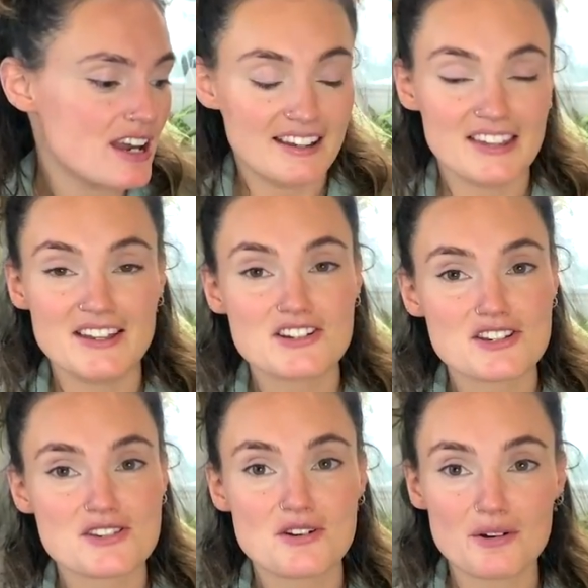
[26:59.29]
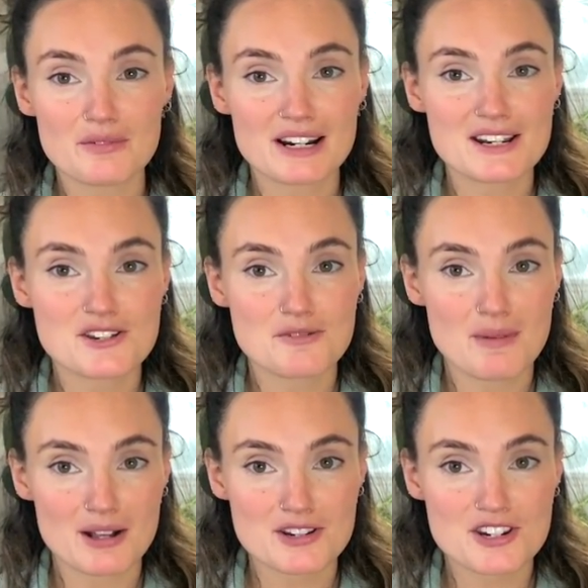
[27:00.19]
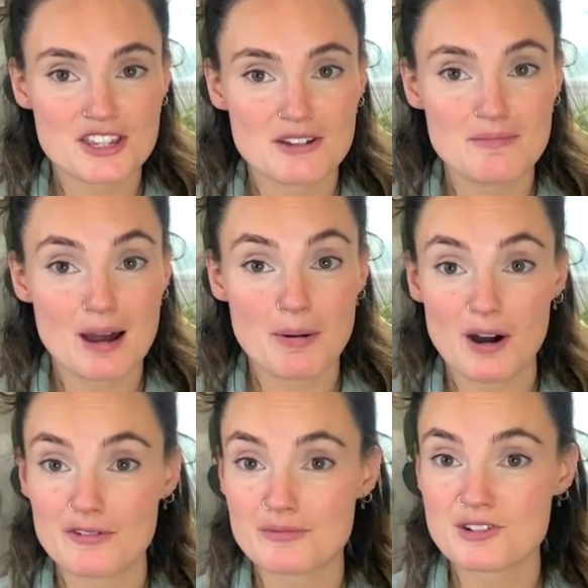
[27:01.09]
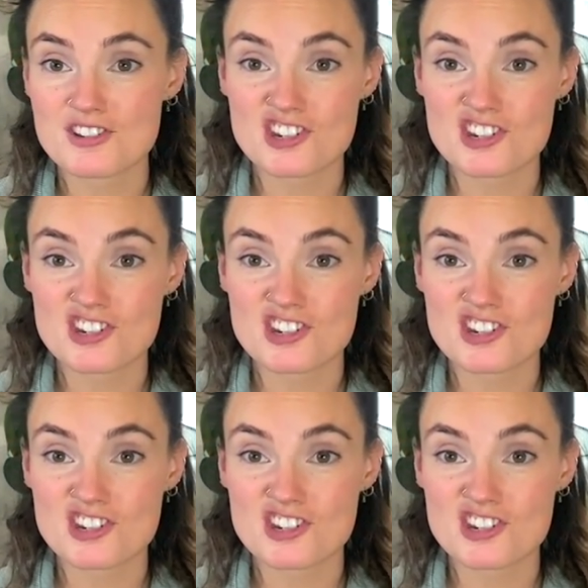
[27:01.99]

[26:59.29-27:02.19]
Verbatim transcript: And then just not really do much to them apart from just